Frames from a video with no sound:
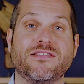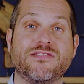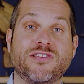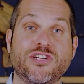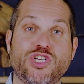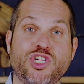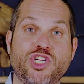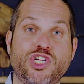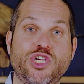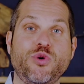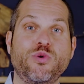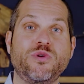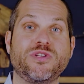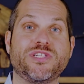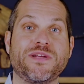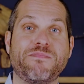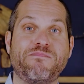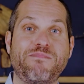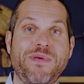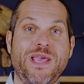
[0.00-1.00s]
to choose
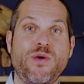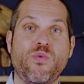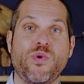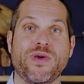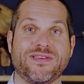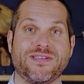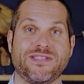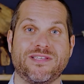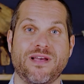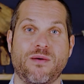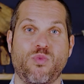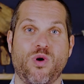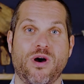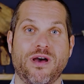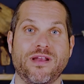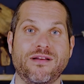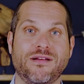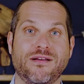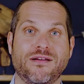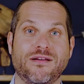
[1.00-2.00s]
to be with
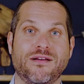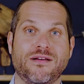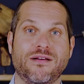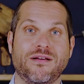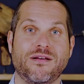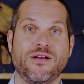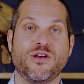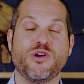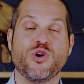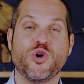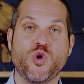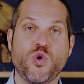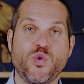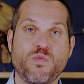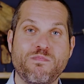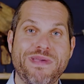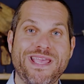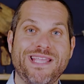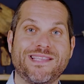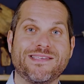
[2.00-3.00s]
someone who
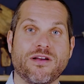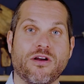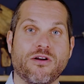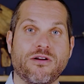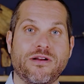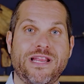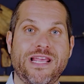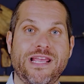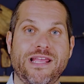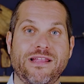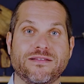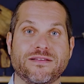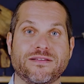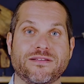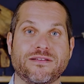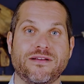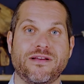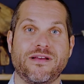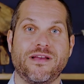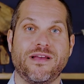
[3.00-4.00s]
meets our needs.